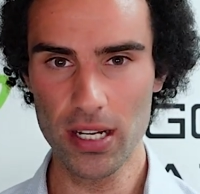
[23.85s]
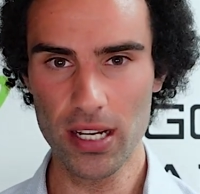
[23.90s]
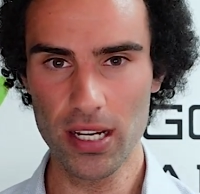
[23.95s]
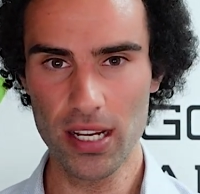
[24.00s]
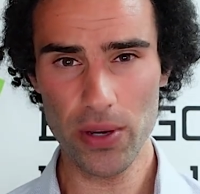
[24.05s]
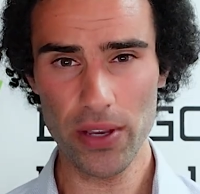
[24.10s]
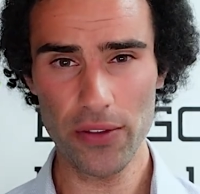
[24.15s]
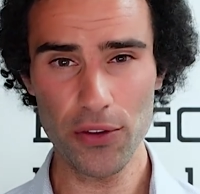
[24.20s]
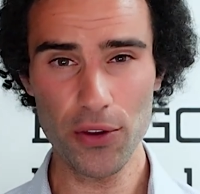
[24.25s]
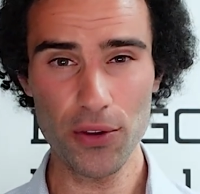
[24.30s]

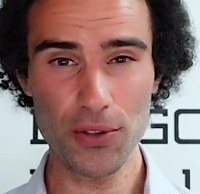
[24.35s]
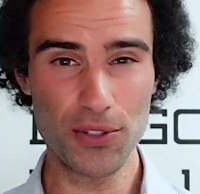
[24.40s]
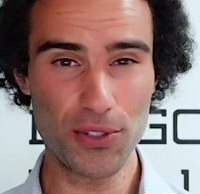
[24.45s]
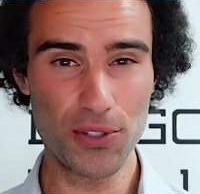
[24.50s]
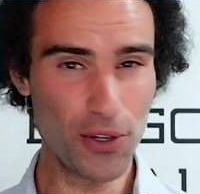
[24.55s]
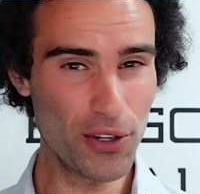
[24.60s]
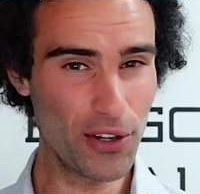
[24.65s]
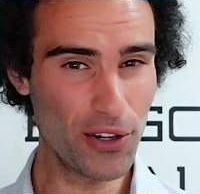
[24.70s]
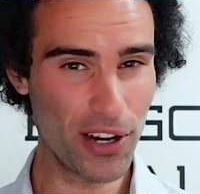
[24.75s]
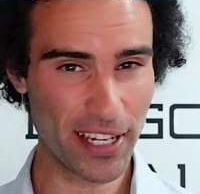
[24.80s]
So if you
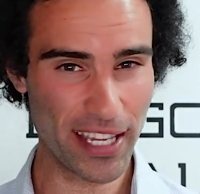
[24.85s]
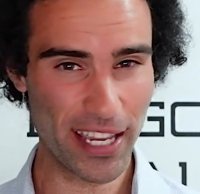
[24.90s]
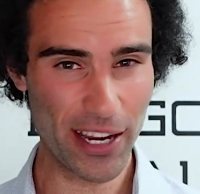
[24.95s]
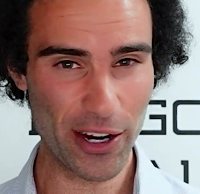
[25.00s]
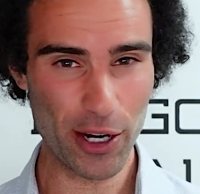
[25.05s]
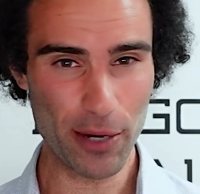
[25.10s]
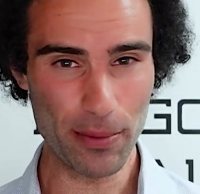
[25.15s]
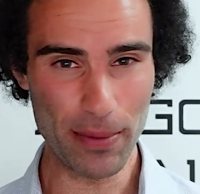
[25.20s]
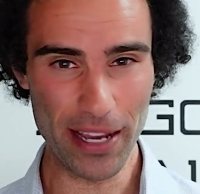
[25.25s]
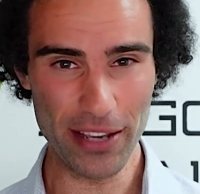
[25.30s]
do not
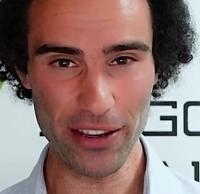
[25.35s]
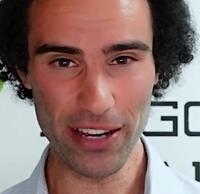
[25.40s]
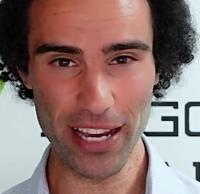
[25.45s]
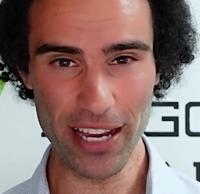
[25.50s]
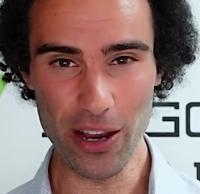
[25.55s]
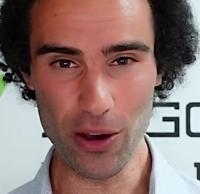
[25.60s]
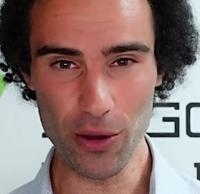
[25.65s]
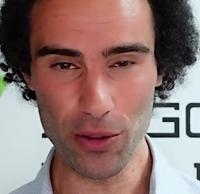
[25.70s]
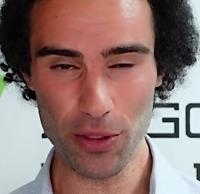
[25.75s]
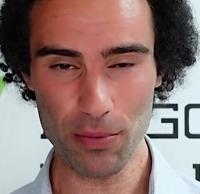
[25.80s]
care about your
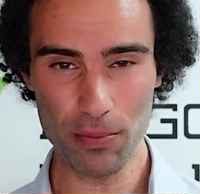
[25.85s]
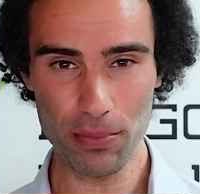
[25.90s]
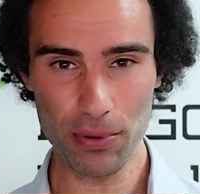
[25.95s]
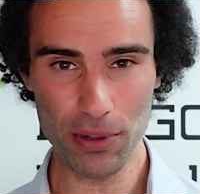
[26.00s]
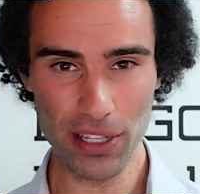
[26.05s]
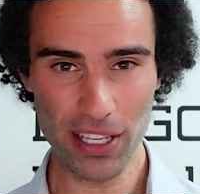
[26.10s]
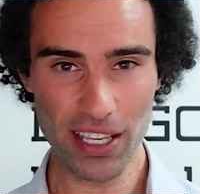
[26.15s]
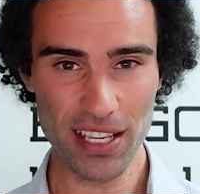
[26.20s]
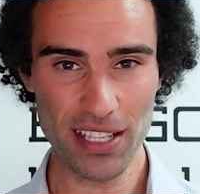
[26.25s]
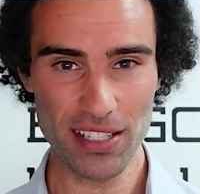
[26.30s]
health,
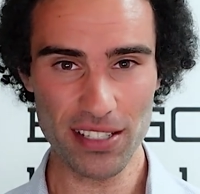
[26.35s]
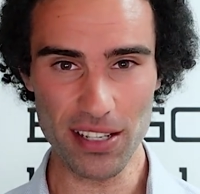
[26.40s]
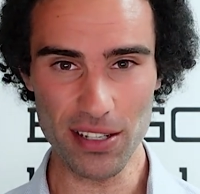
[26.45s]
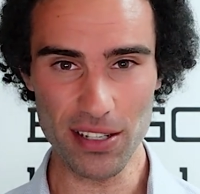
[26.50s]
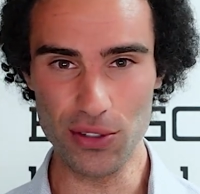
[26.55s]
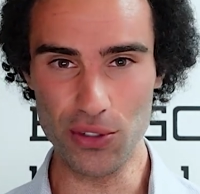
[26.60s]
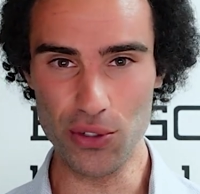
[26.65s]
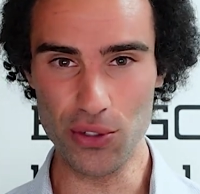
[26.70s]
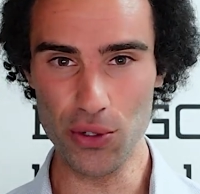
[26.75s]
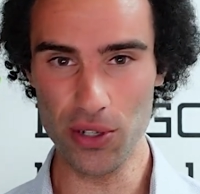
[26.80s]
please
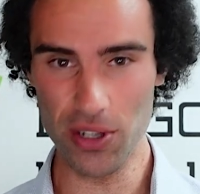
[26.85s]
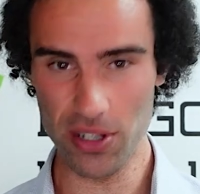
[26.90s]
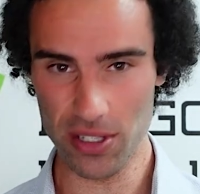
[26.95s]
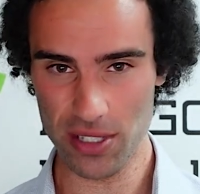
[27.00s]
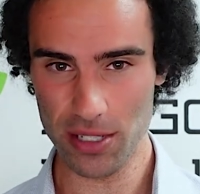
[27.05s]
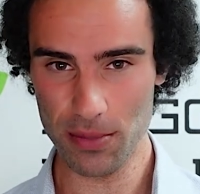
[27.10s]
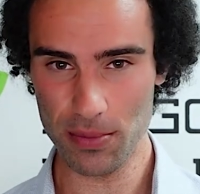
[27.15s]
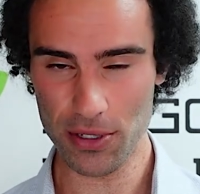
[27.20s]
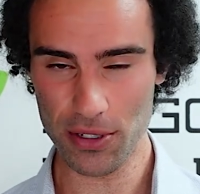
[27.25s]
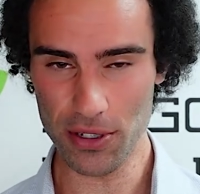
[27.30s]
do
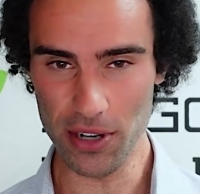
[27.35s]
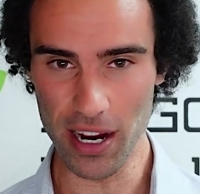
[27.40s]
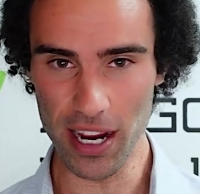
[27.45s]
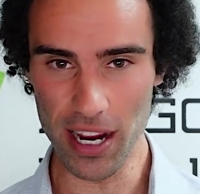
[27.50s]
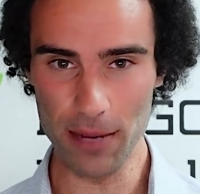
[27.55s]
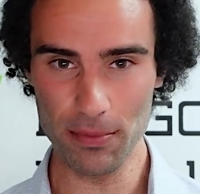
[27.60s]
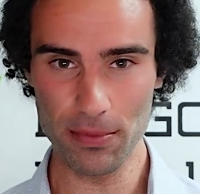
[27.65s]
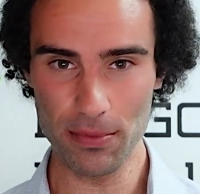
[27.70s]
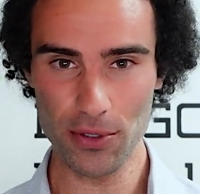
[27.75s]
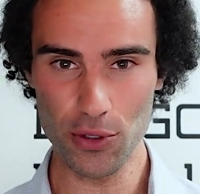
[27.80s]
not
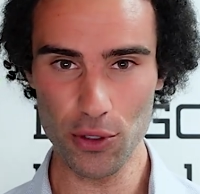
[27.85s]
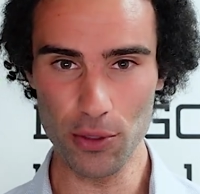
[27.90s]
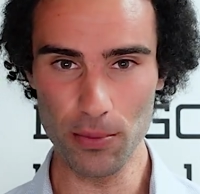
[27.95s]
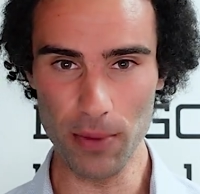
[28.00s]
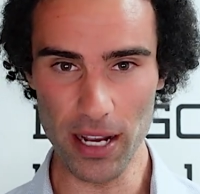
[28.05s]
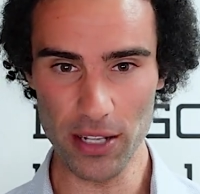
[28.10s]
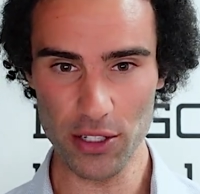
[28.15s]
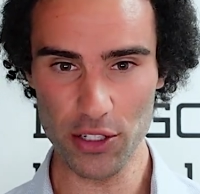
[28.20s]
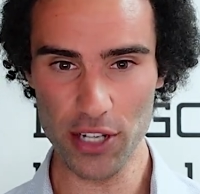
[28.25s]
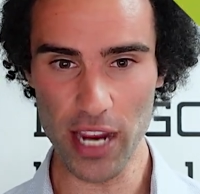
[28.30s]
subscribe to
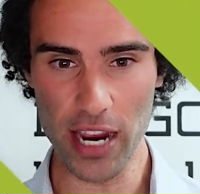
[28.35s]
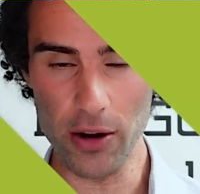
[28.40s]
my